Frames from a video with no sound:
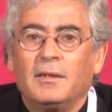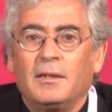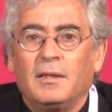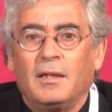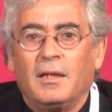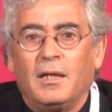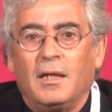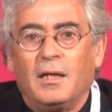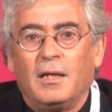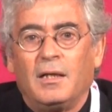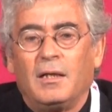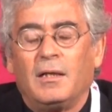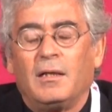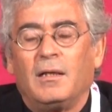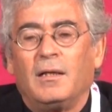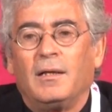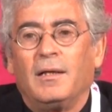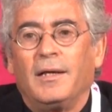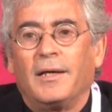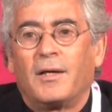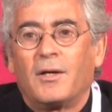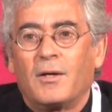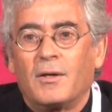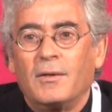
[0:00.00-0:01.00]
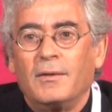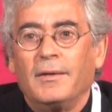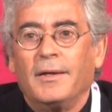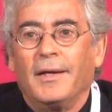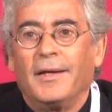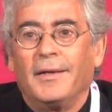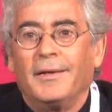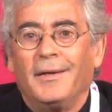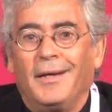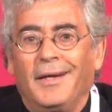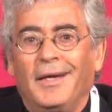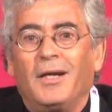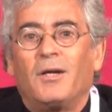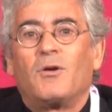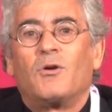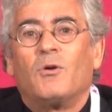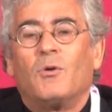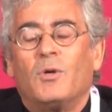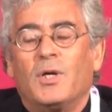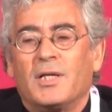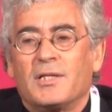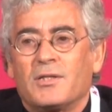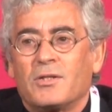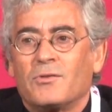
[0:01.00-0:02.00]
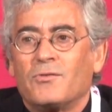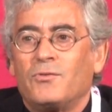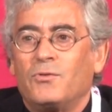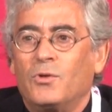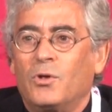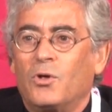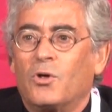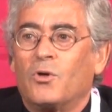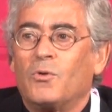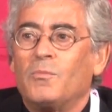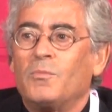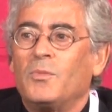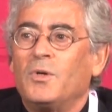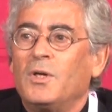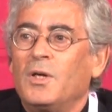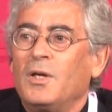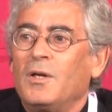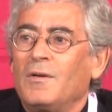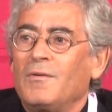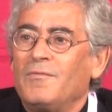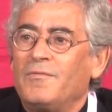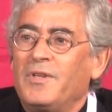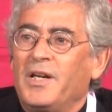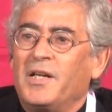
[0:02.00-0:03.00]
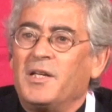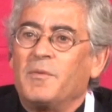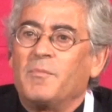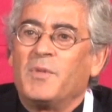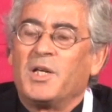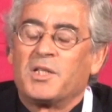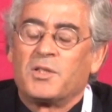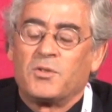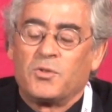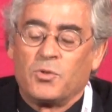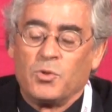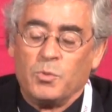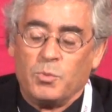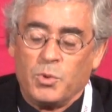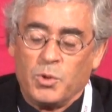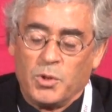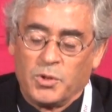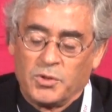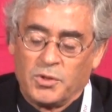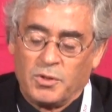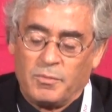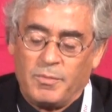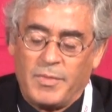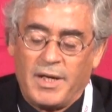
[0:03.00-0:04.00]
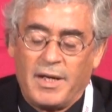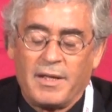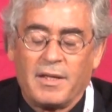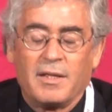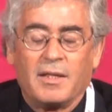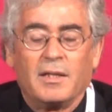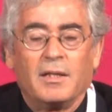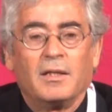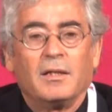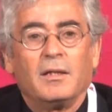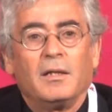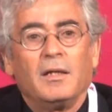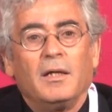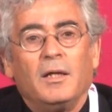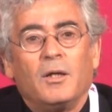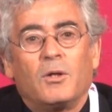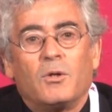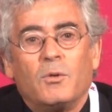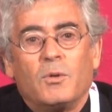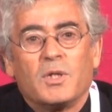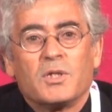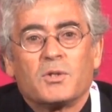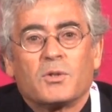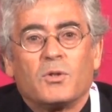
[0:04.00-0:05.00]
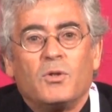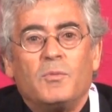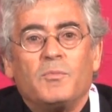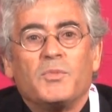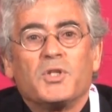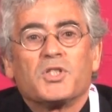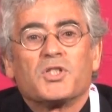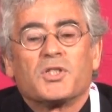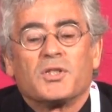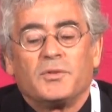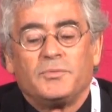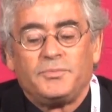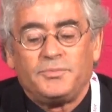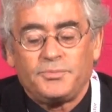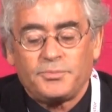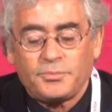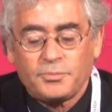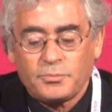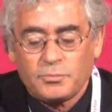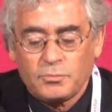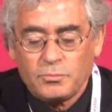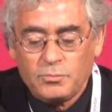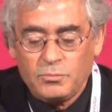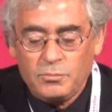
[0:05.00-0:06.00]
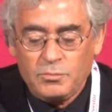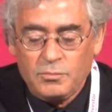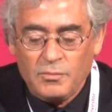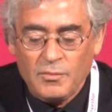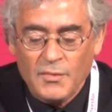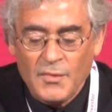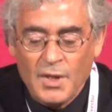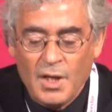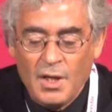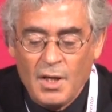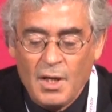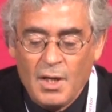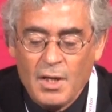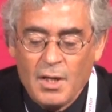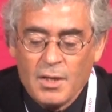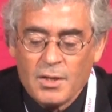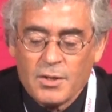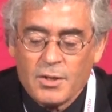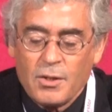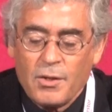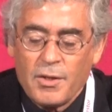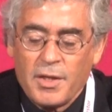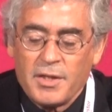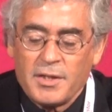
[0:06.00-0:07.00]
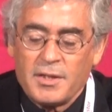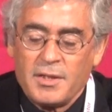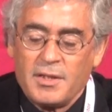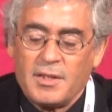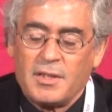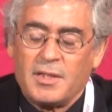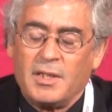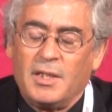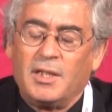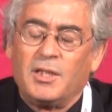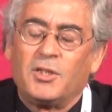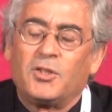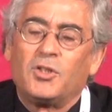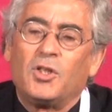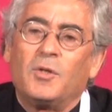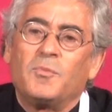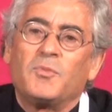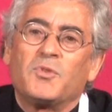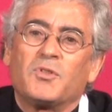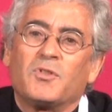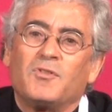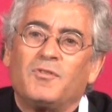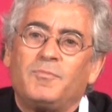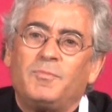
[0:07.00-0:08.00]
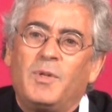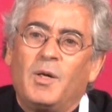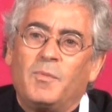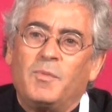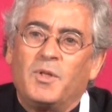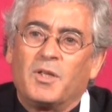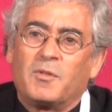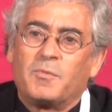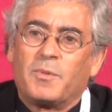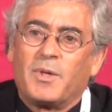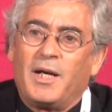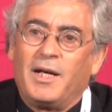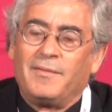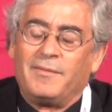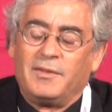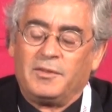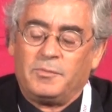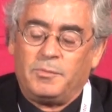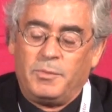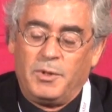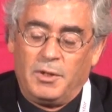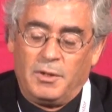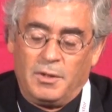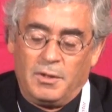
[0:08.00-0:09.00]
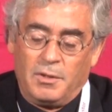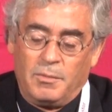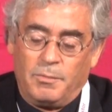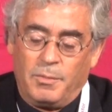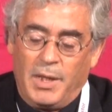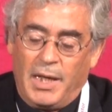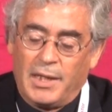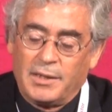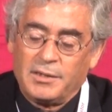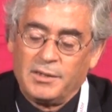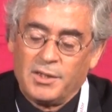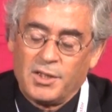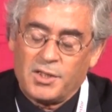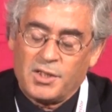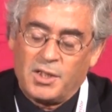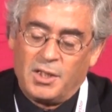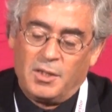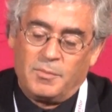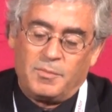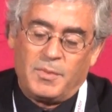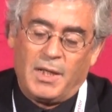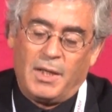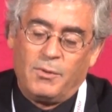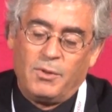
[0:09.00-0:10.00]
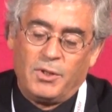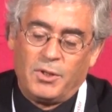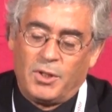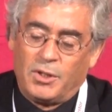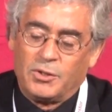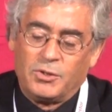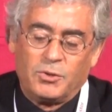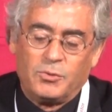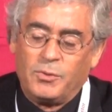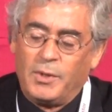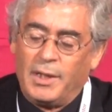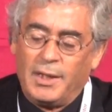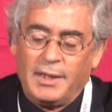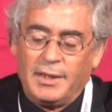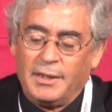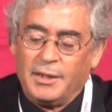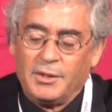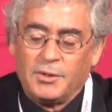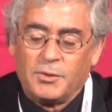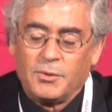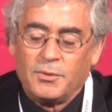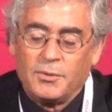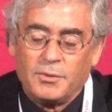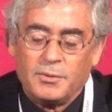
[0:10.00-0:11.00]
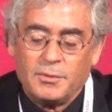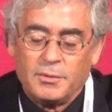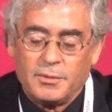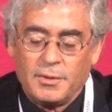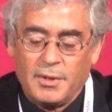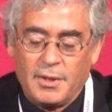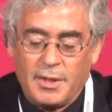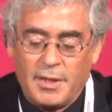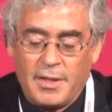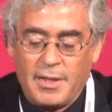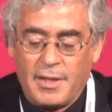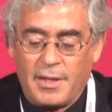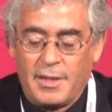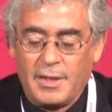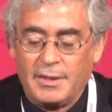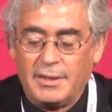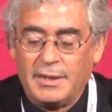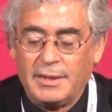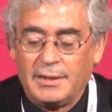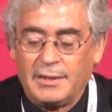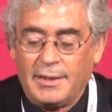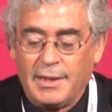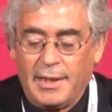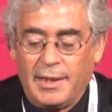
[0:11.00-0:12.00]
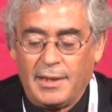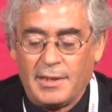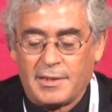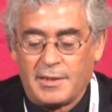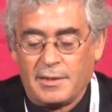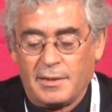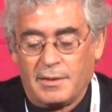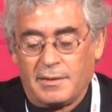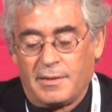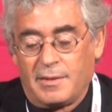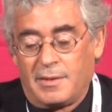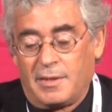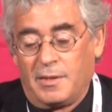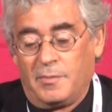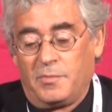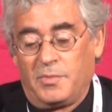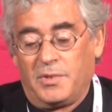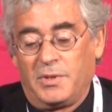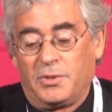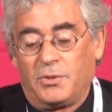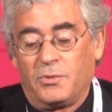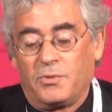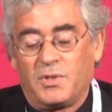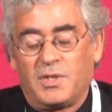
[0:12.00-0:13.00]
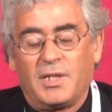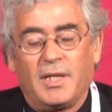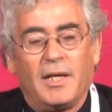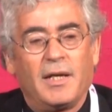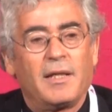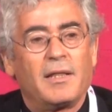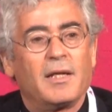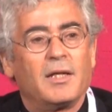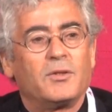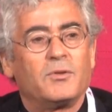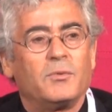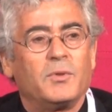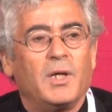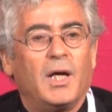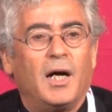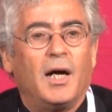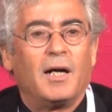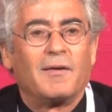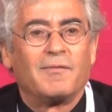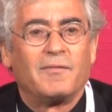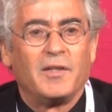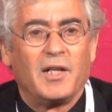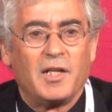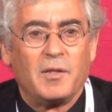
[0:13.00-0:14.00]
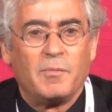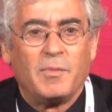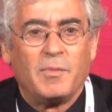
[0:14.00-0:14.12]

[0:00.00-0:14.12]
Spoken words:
an ECOWAS forum, very much supported by the ECOWAS Commission. So this is in terms of public-private partnership. I will not dwell into the details. It's simply to say that we are very